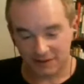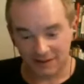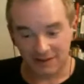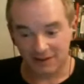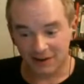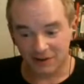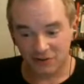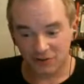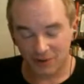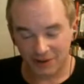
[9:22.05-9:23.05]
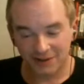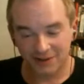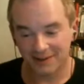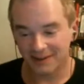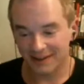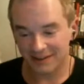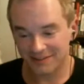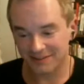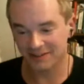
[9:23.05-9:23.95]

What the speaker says: a larger one, I guess.